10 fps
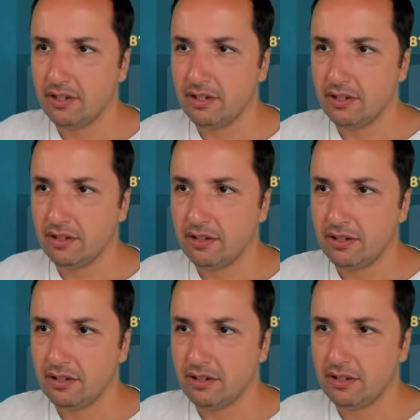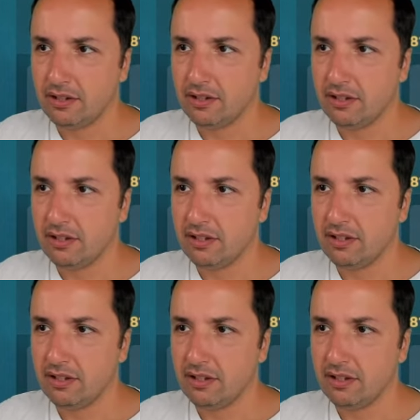
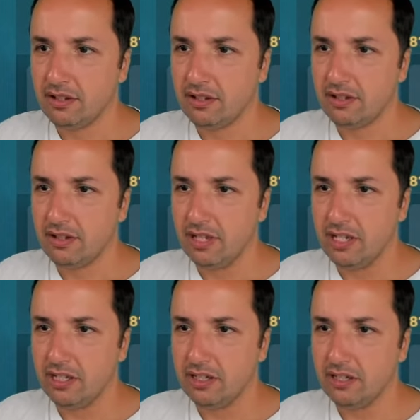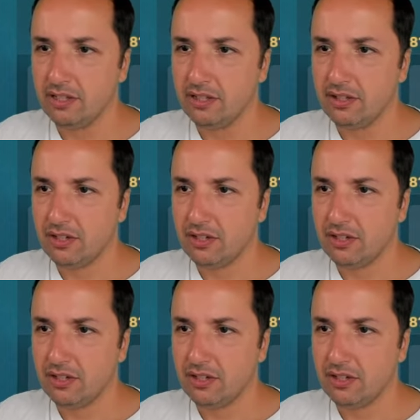(silence)